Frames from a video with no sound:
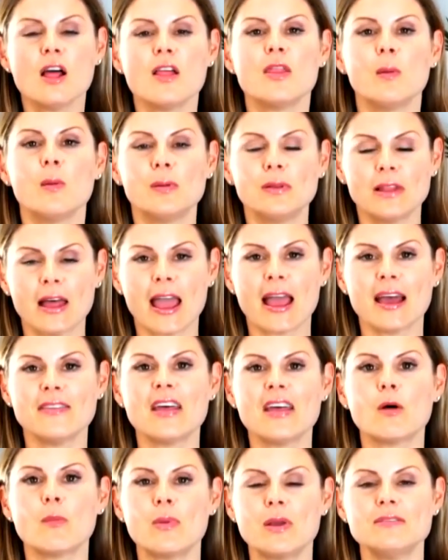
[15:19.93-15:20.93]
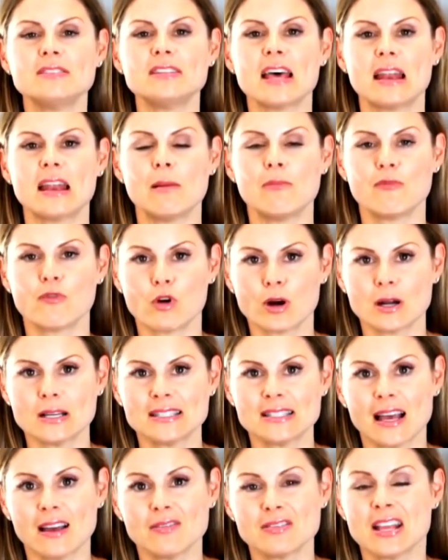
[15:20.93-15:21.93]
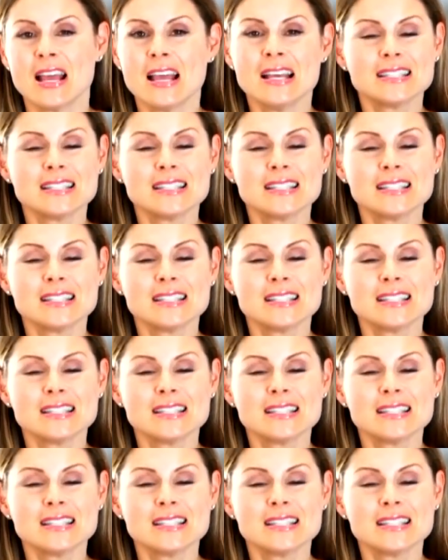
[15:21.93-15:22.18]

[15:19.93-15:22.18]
the plan that we've set up for ourselves.